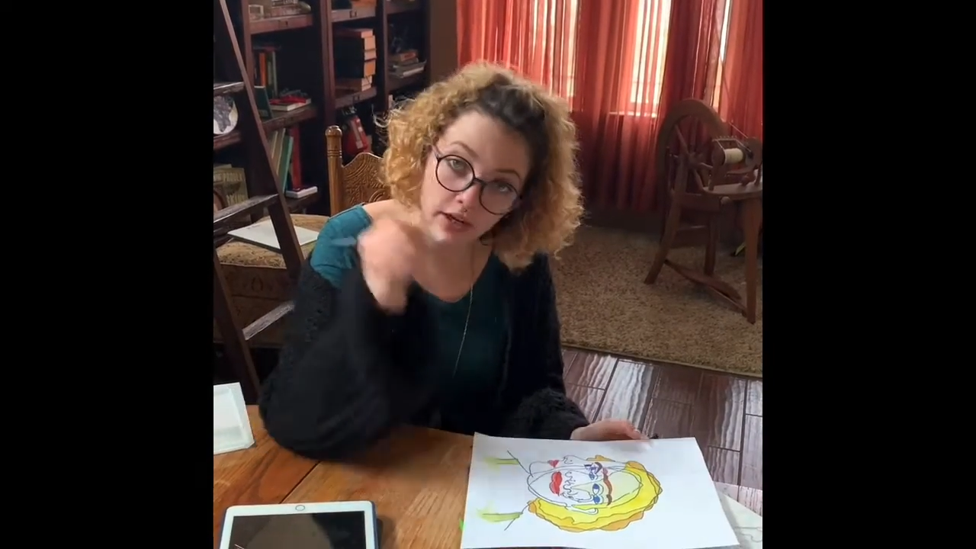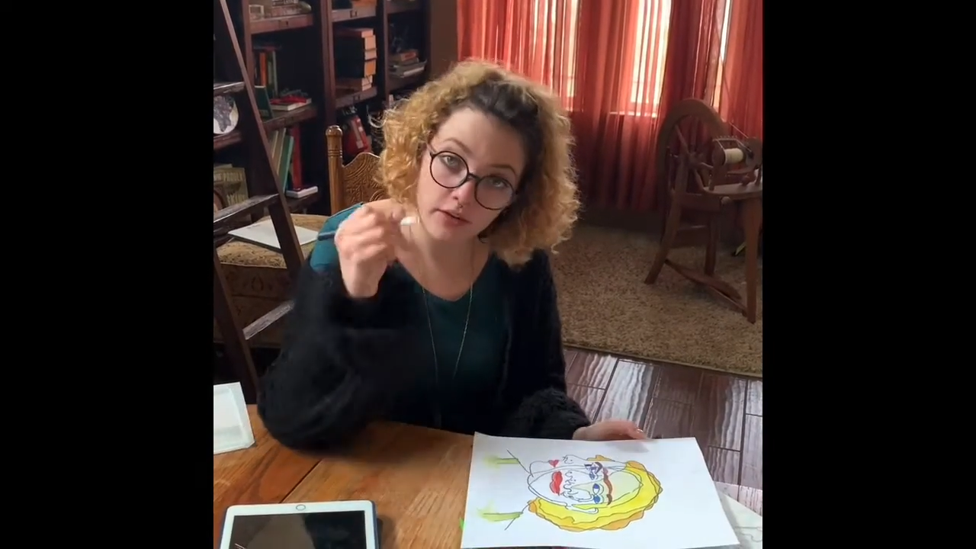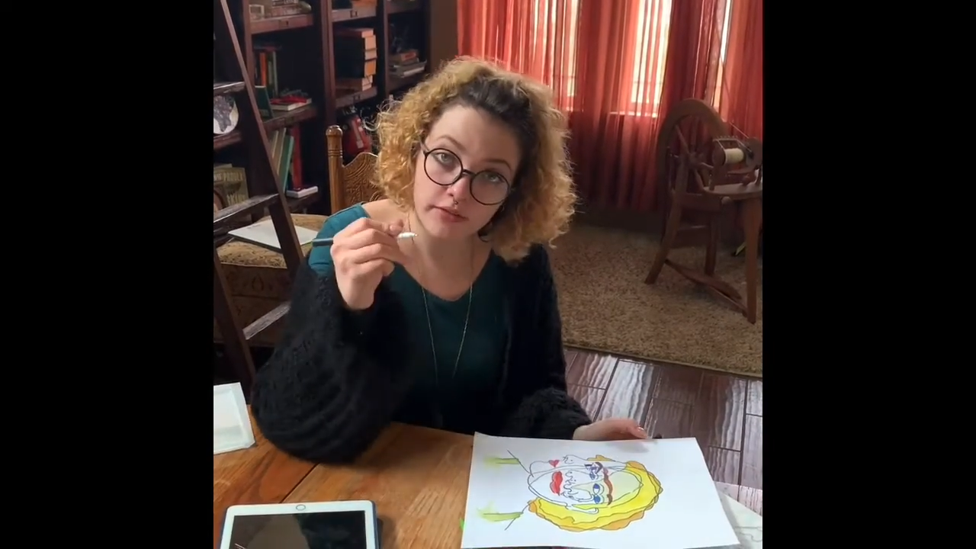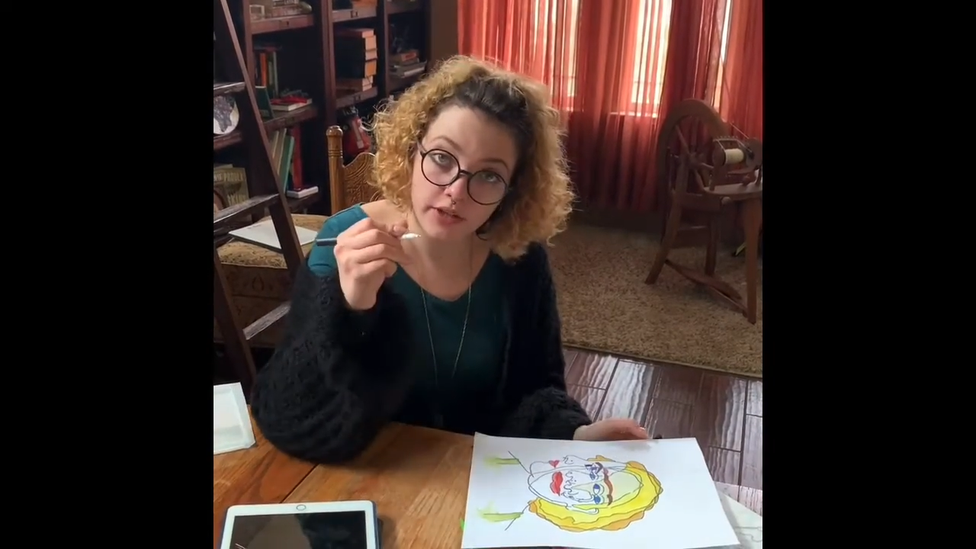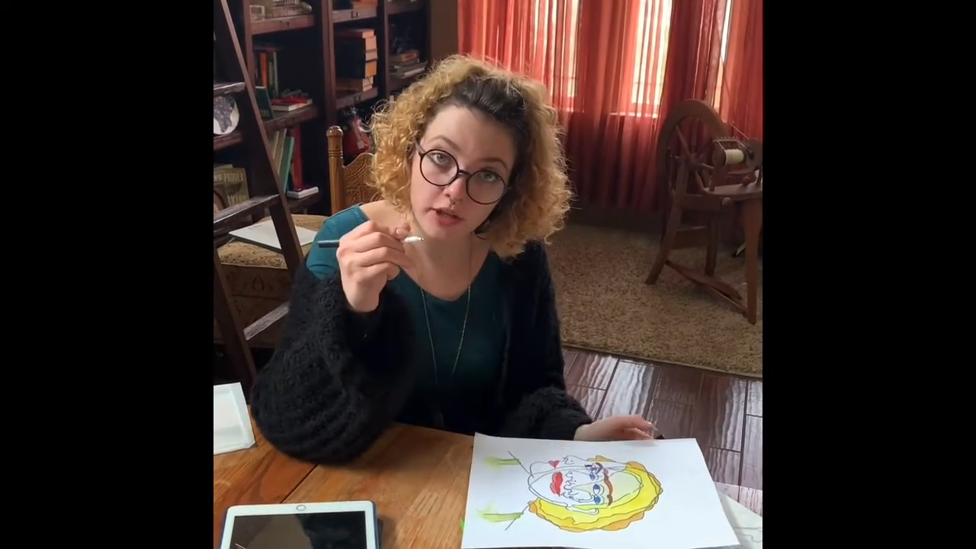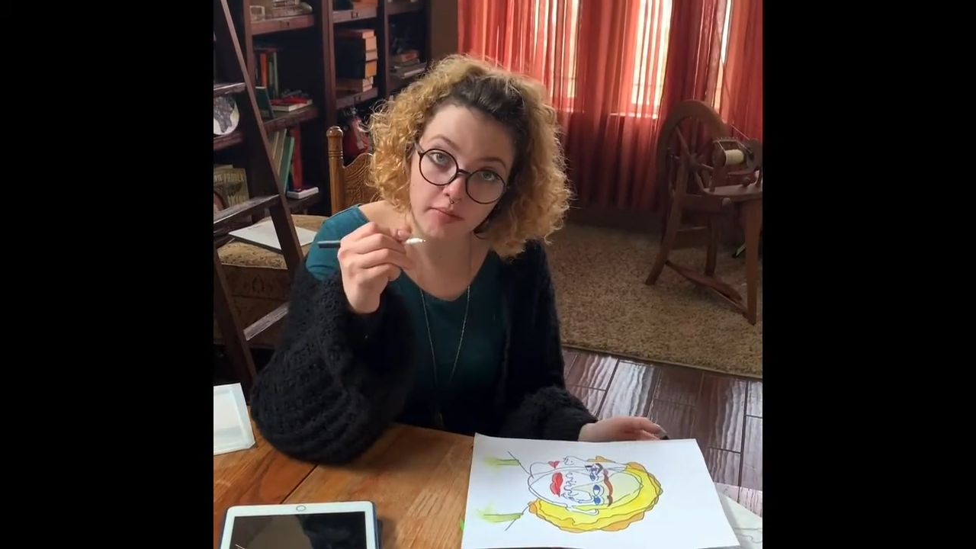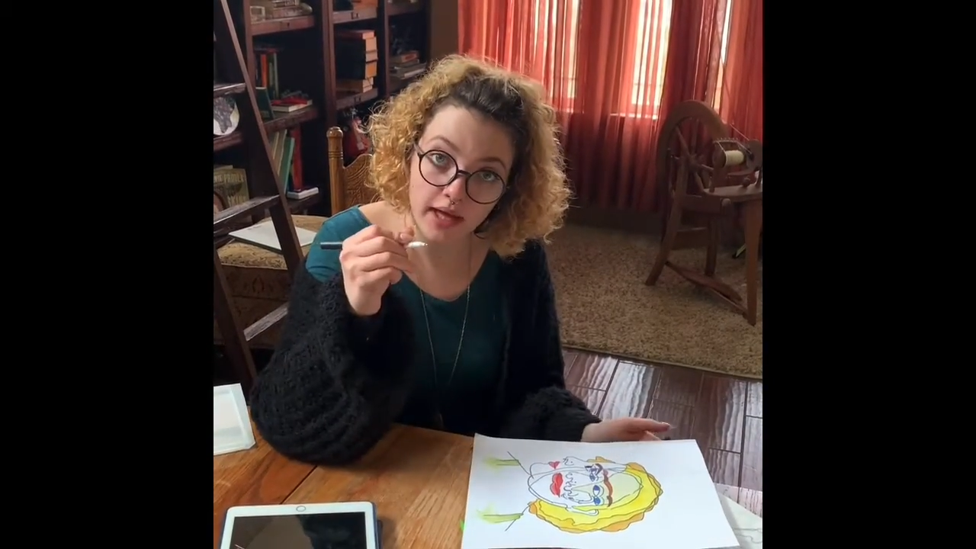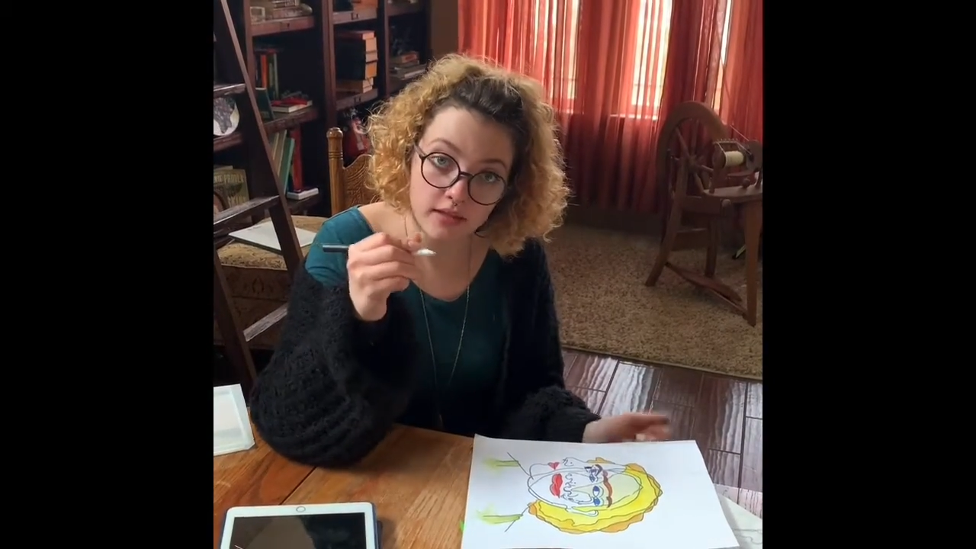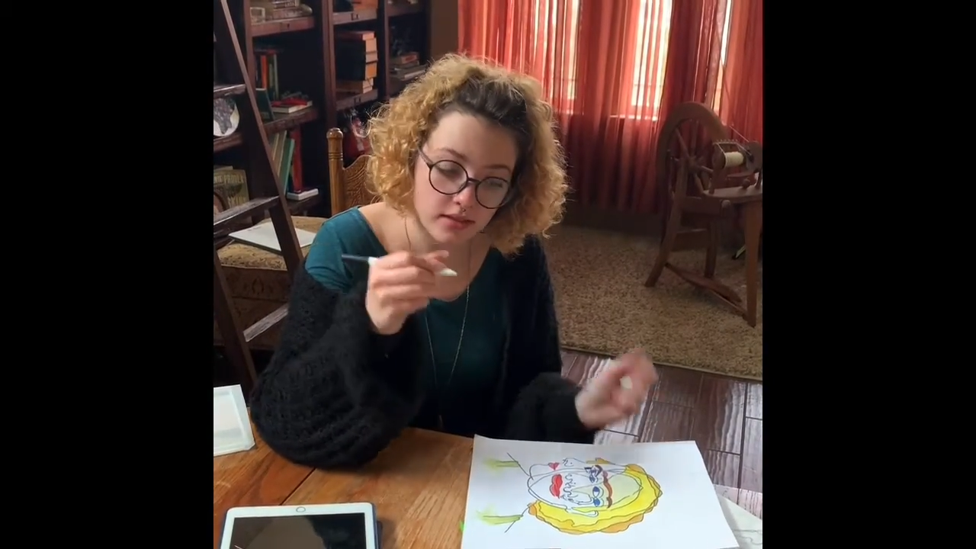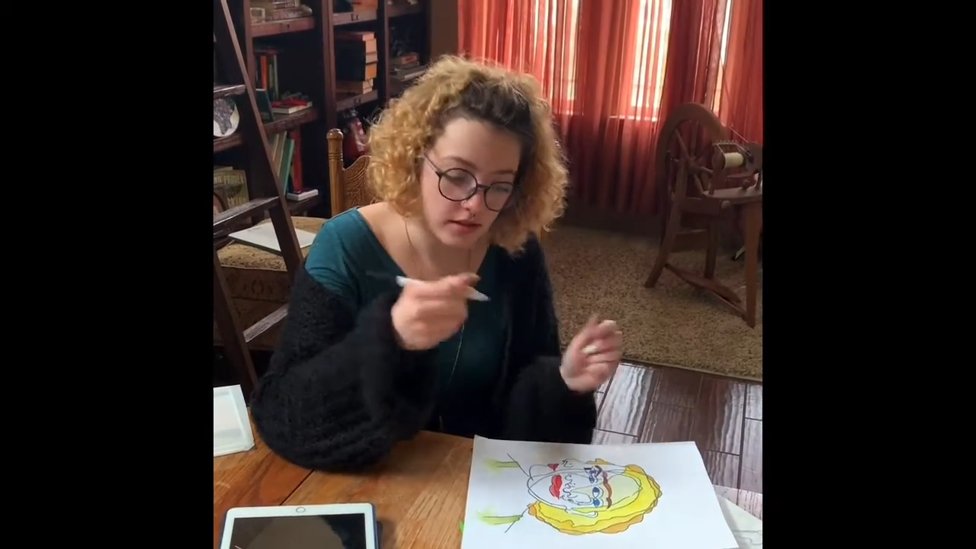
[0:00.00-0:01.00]
over your
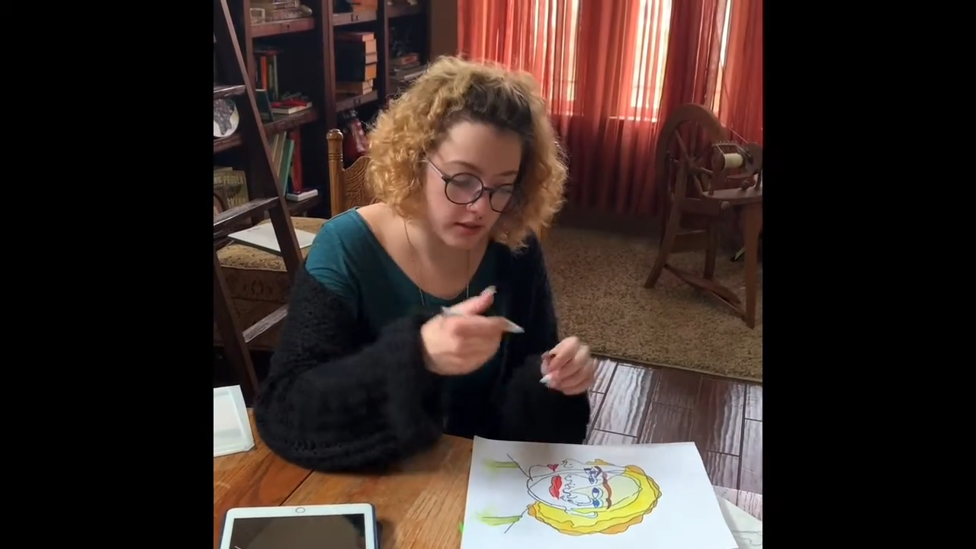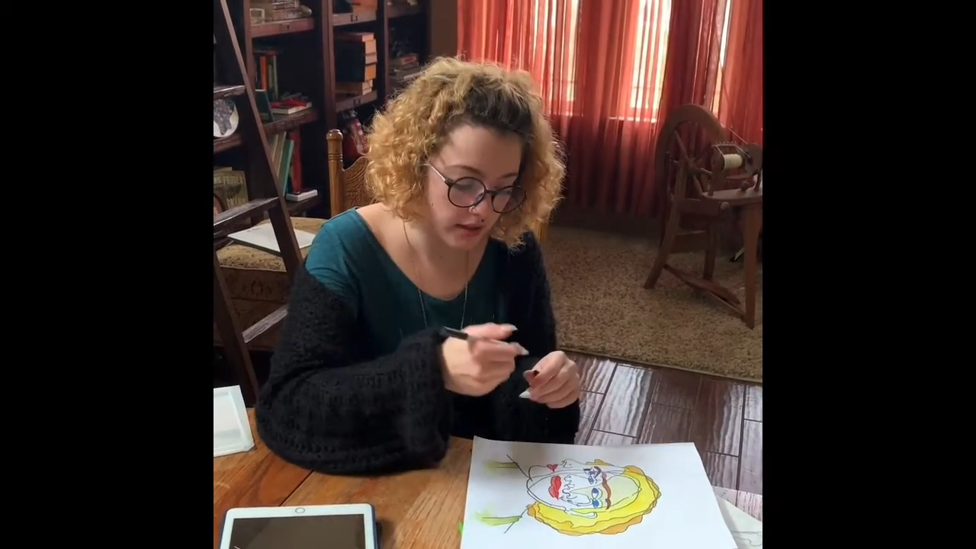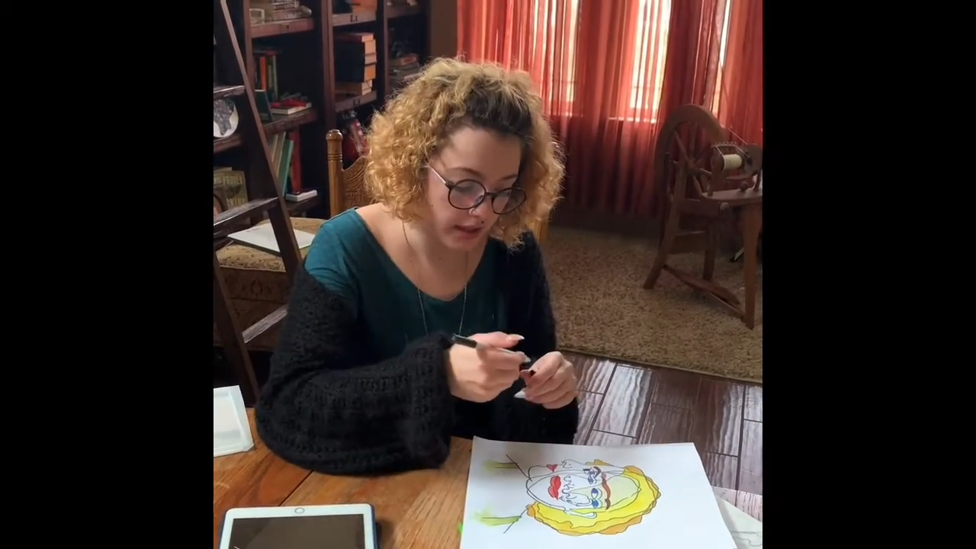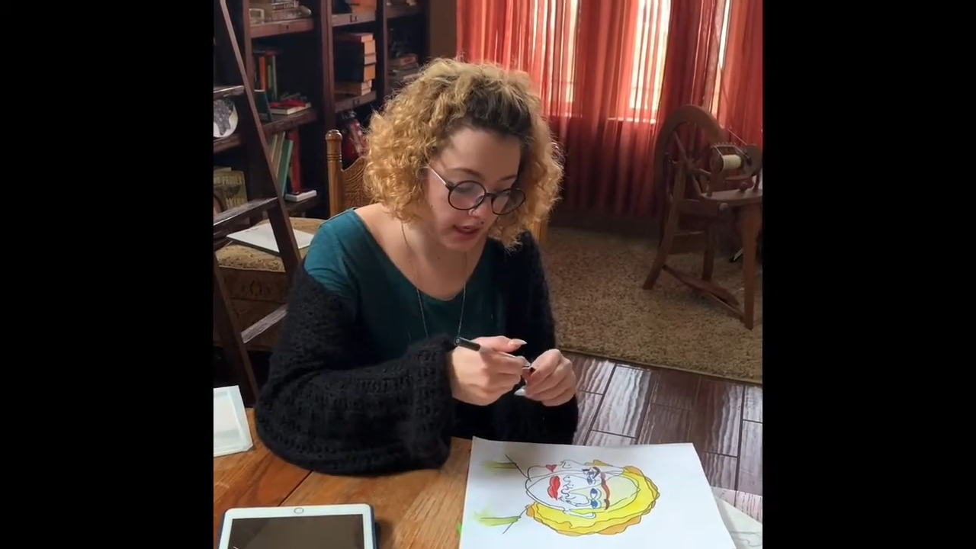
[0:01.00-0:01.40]
pencil